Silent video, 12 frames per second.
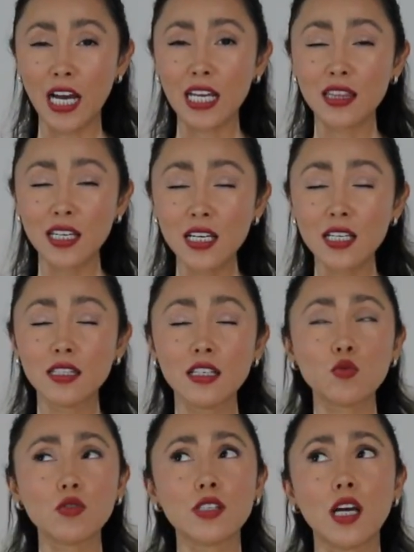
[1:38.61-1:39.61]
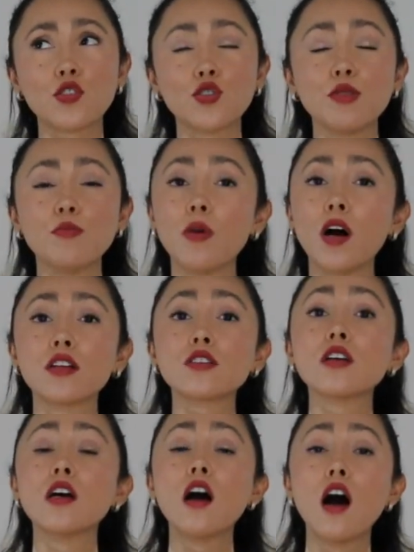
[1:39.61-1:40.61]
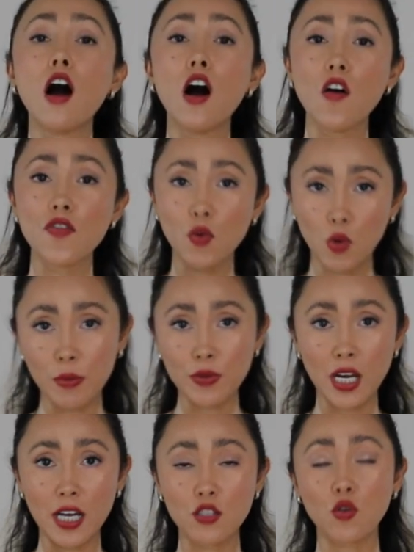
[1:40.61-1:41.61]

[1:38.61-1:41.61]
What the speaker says: I think this one's actually bought on the website.